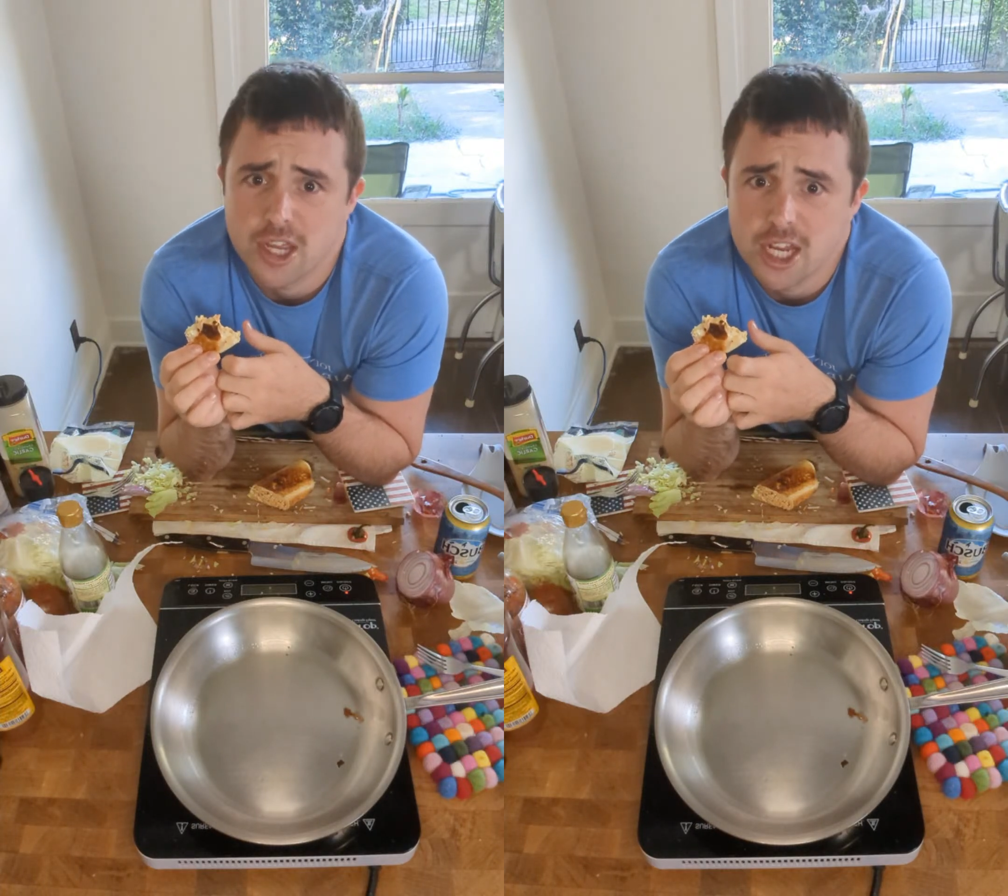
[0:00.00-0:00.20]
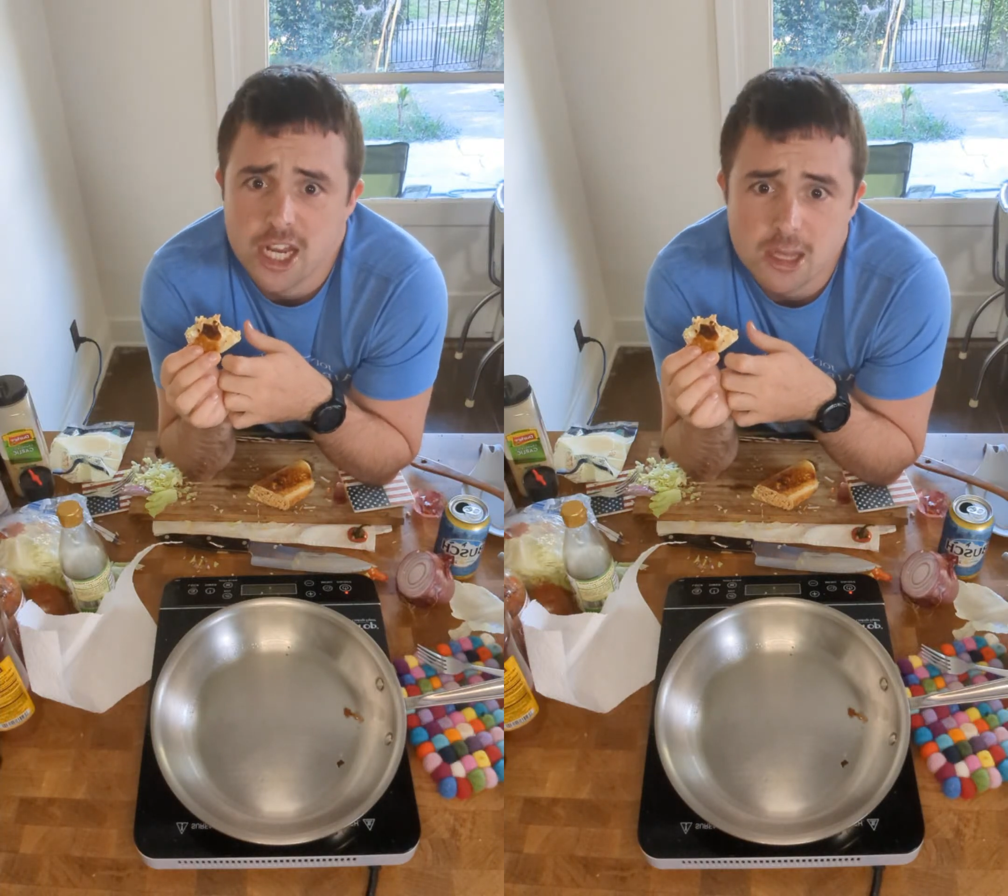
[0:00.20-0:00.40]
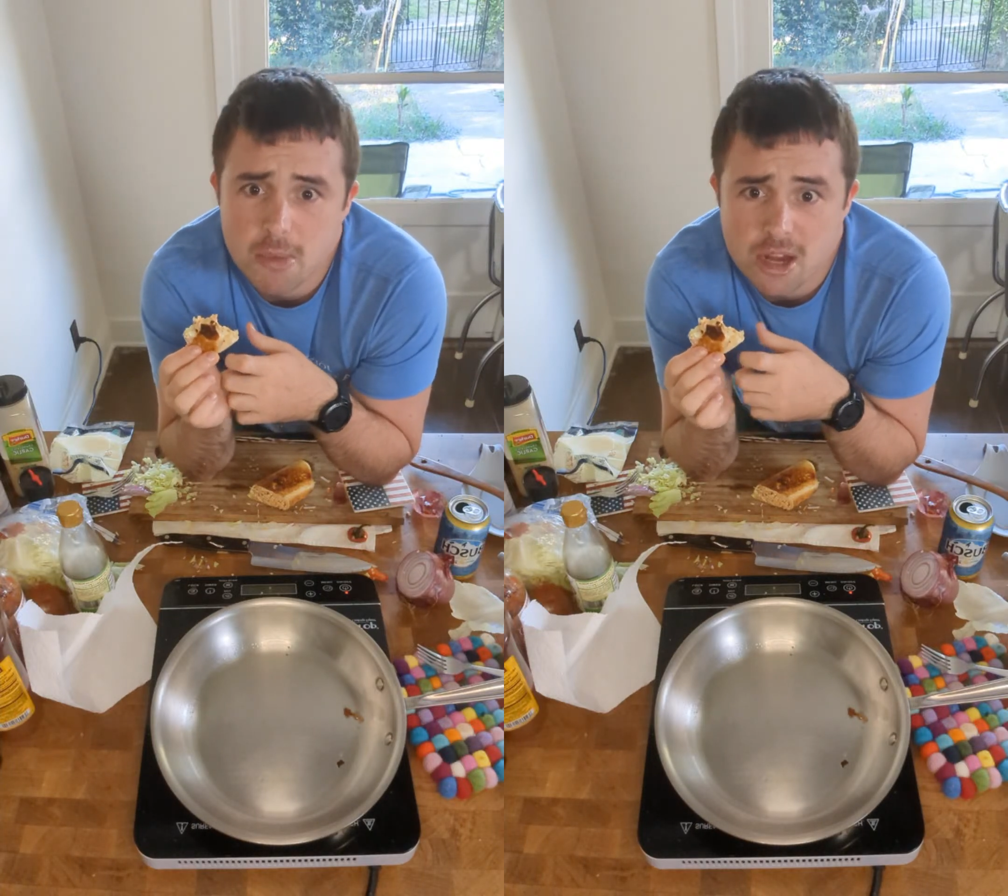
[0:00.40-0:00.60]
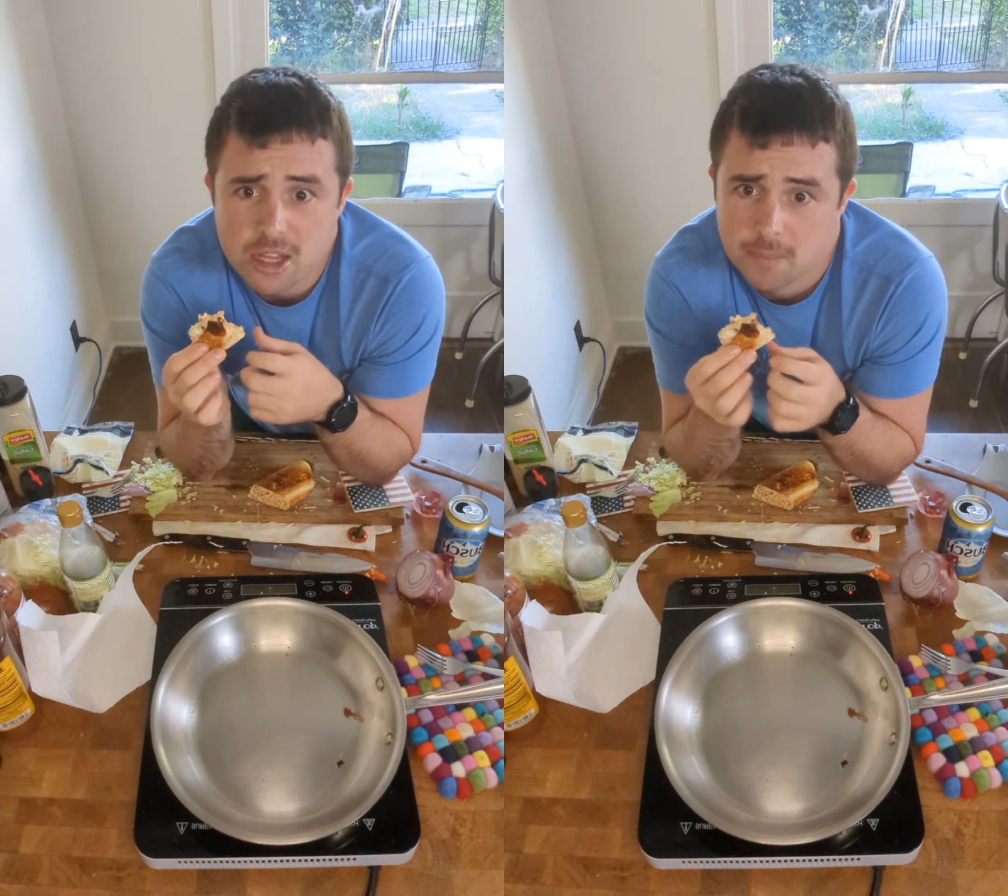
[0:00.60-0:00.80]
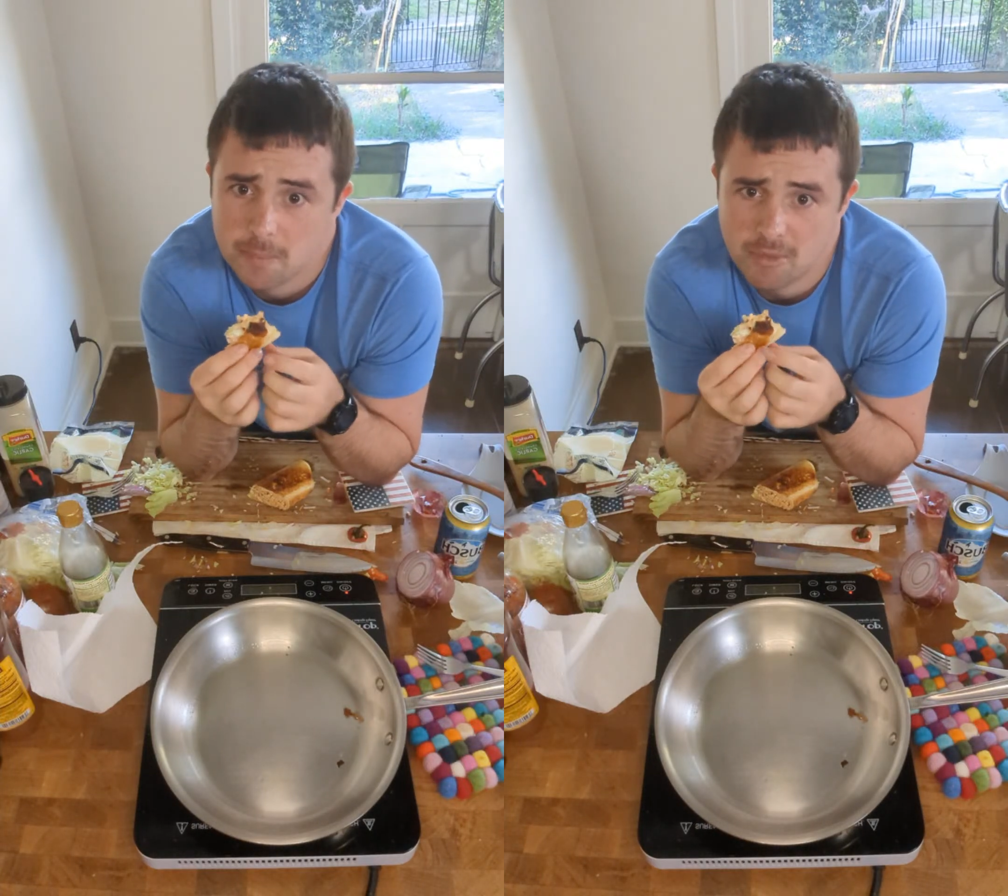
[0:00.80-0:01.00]
anybody.
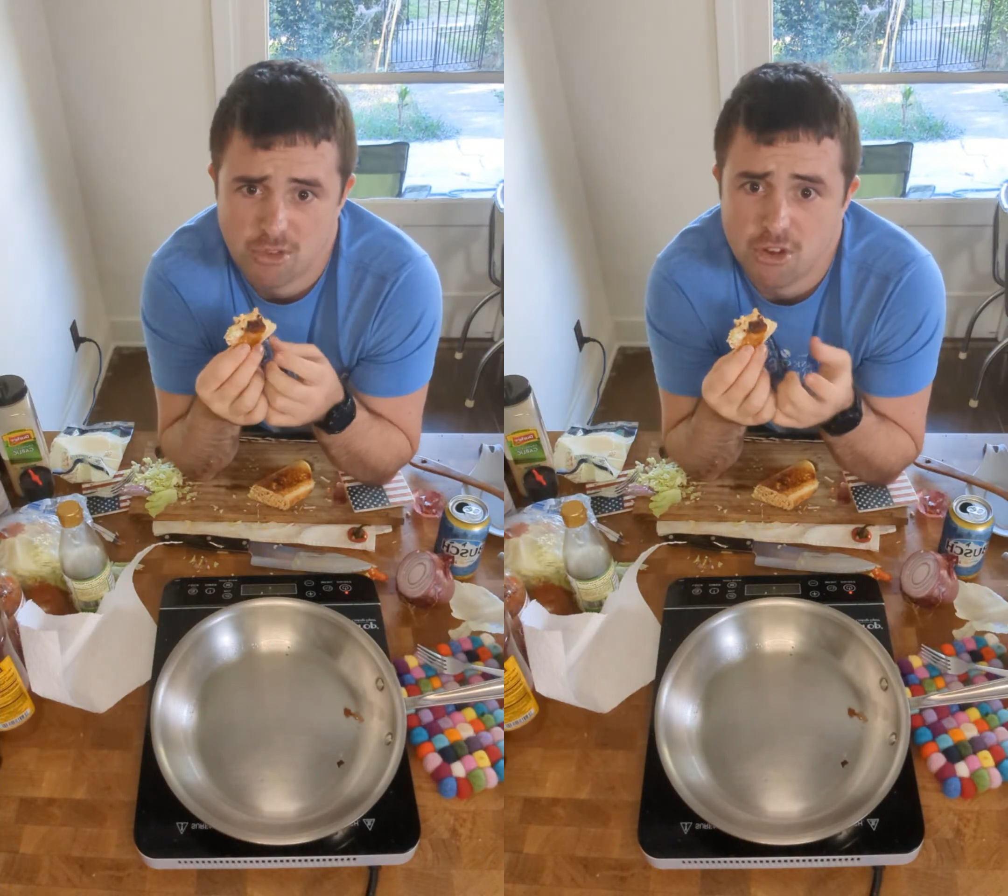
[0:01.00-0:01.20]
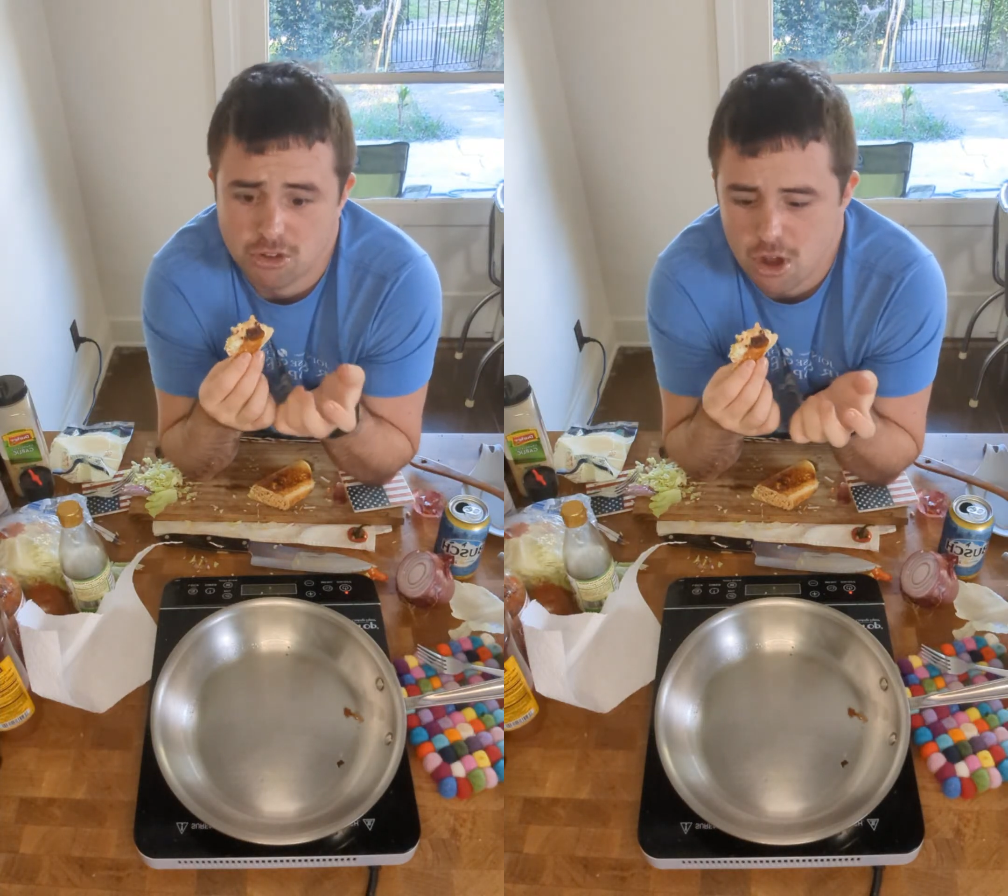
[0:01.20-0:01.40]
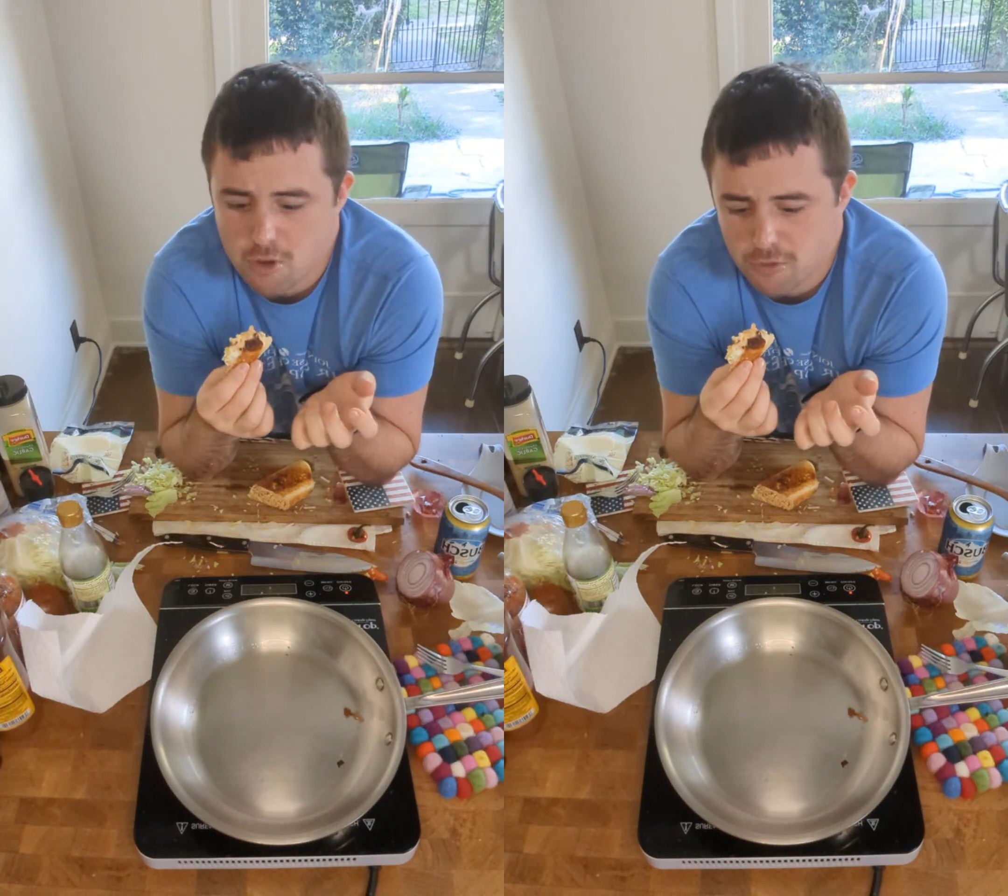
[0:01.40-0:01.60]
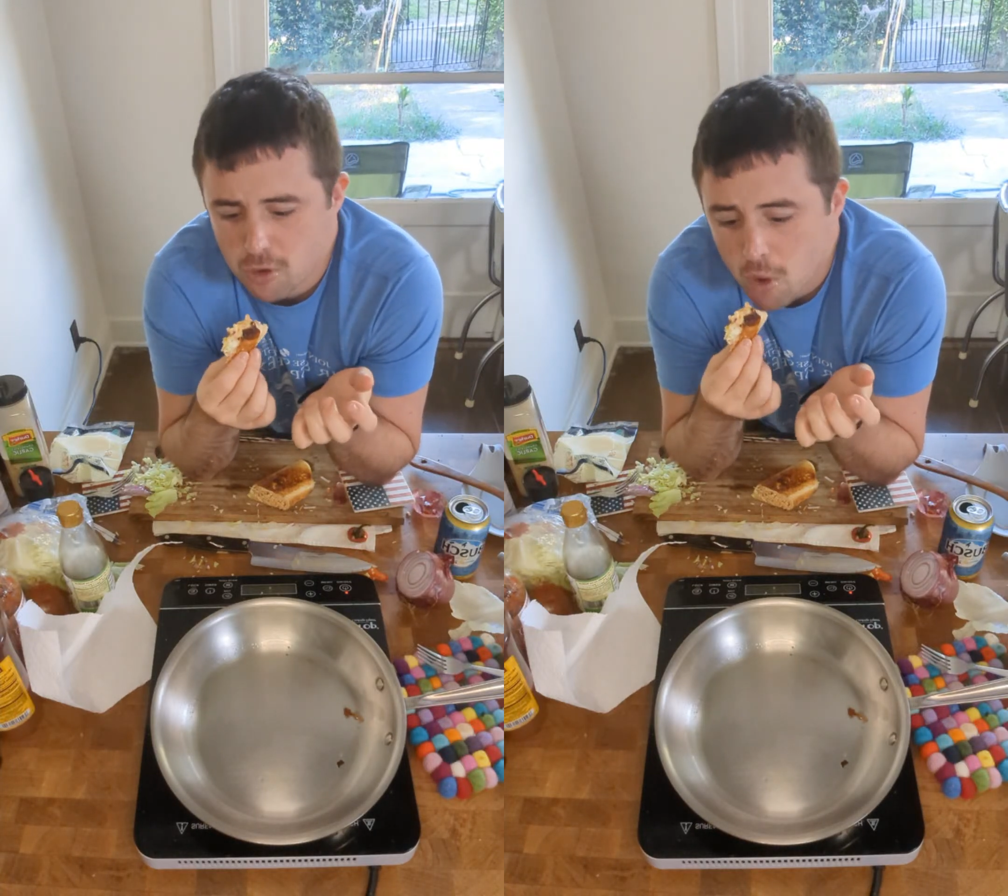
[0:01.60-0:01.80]
It's still tofu.